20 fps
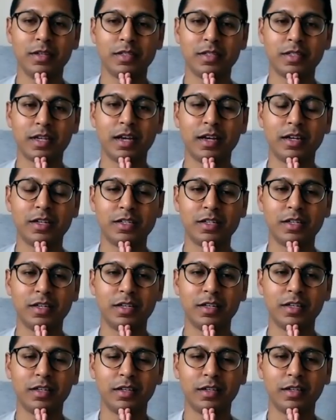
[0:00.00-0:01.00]
is actually
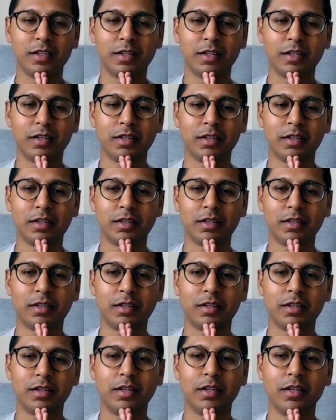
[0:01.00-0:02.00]

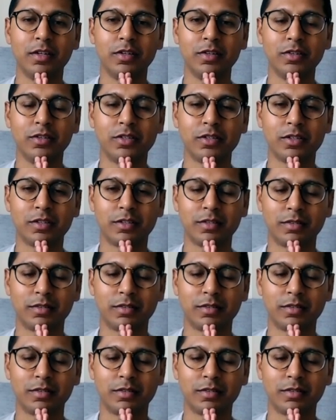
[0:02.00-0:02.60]
an illusion.